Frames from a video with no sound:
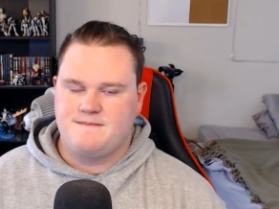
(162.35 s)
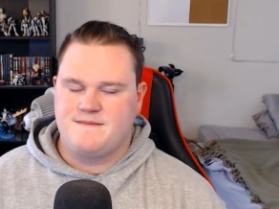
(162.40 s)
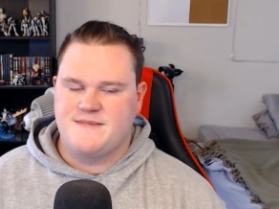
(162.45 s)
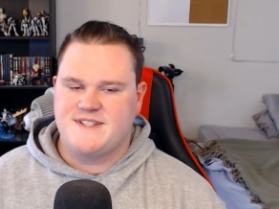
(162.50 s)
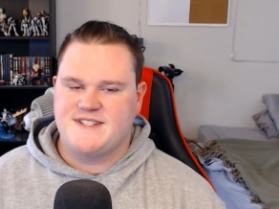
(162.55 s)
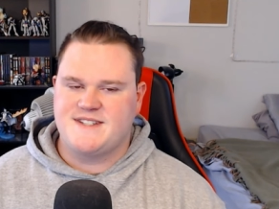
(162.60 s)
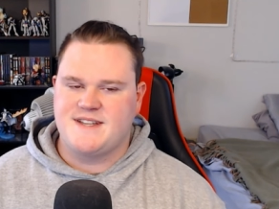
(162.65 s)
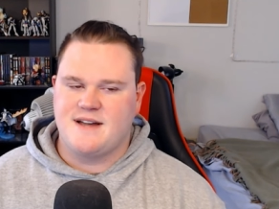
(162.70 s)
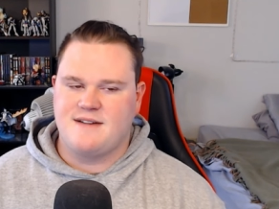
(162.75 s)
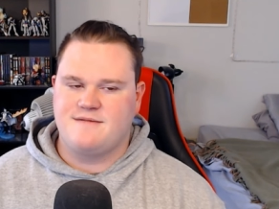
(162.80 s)

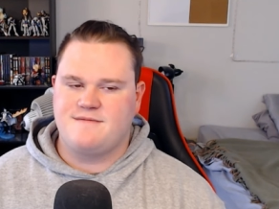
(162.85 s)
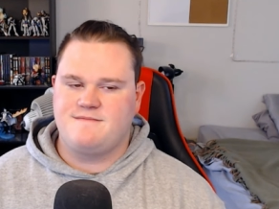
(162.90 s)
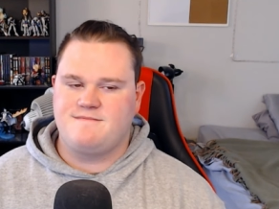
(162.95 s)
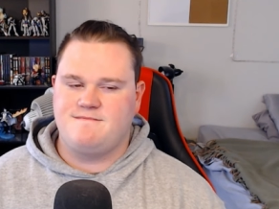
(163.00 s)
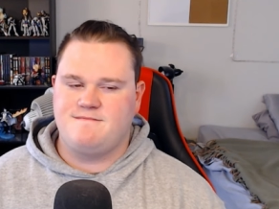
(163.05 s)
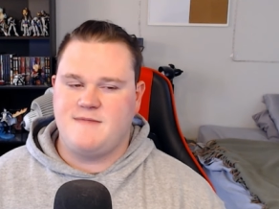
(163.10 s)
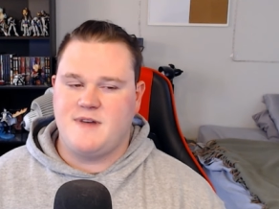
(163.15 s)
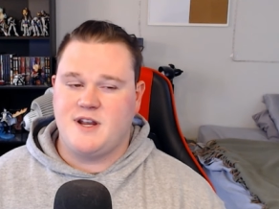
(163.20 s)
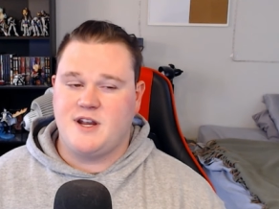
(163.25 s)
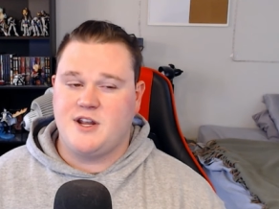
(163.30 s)
It's not
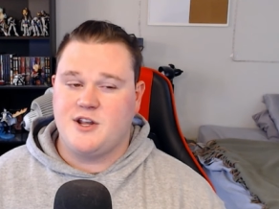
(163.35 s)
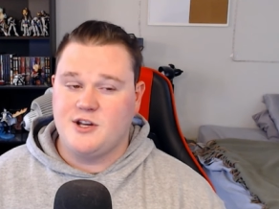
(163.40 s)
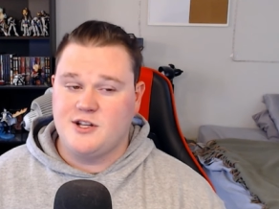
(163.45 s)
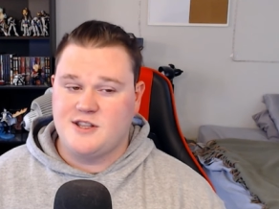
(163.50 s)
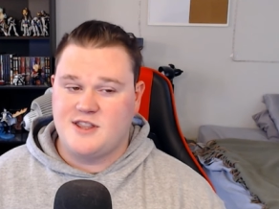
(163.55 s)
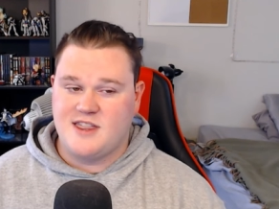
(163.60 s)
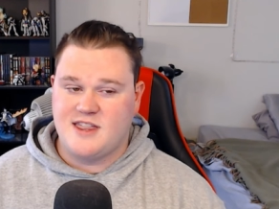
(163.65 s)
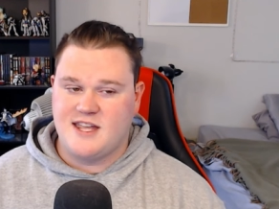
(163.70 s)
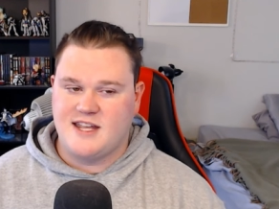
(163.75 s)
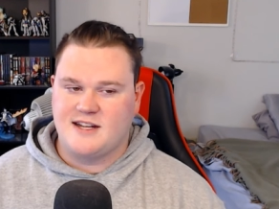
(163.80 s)
a
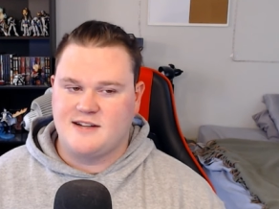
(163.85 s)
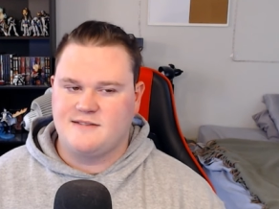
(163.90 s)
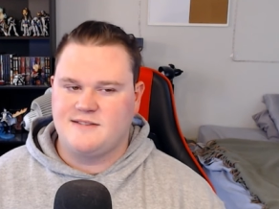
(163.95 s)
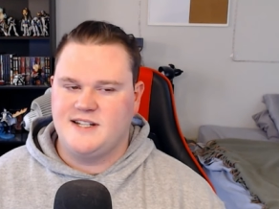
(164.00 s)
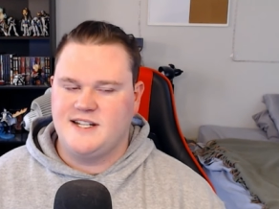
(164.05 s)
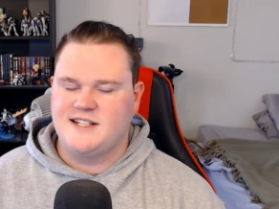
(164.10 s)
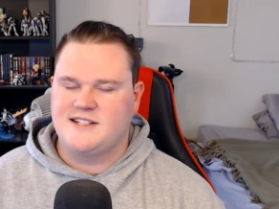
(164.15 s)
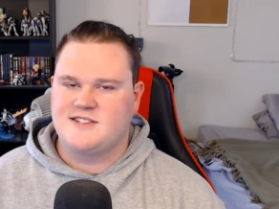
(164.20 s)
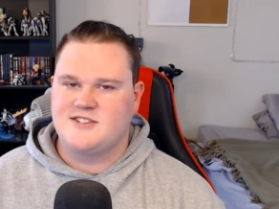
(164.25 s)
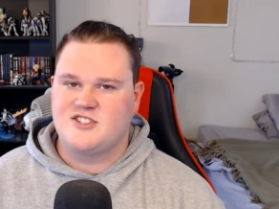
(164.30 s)
good thing,
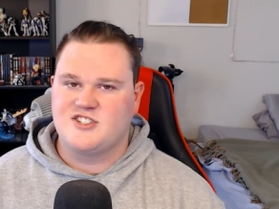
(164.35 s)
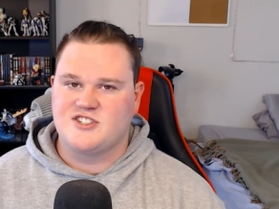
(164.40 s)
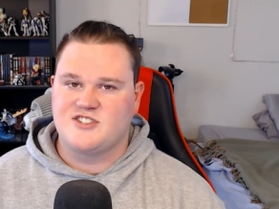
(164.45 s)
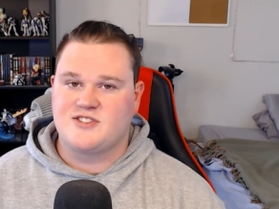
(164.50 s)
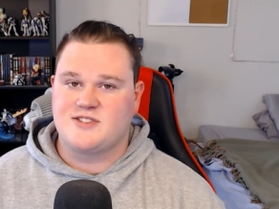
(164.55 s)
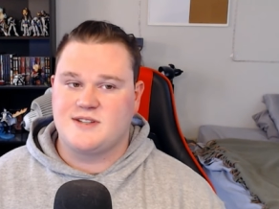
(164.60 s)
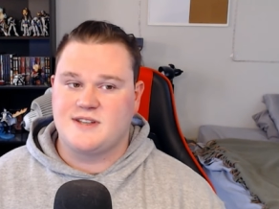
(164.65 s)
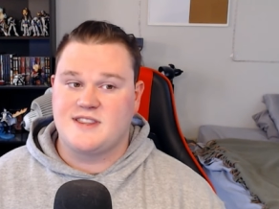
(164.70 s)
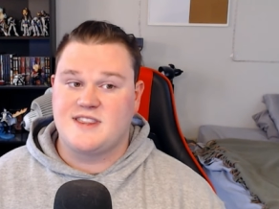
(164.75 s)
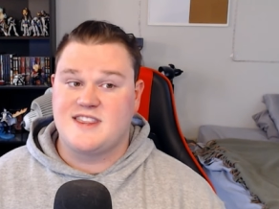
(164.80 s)
it's
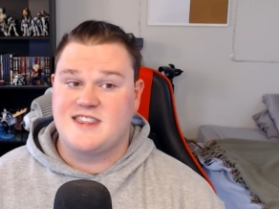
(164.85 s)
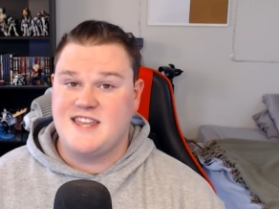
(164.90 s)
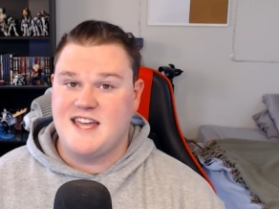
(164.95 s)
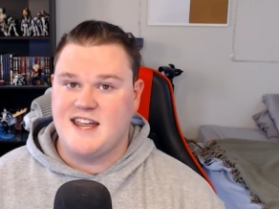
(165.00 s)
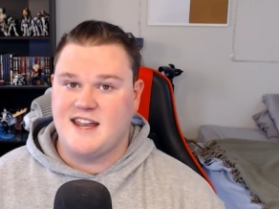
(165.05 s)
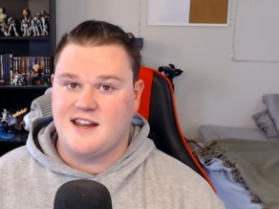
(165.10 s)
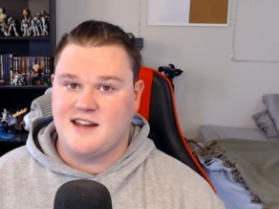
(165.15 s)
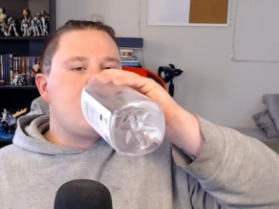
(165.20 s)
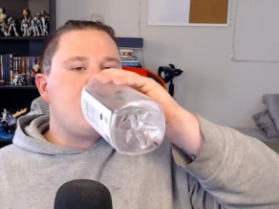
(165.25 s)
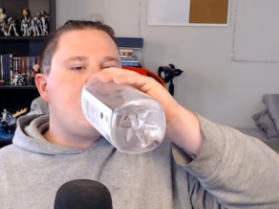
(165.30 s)
just a thing.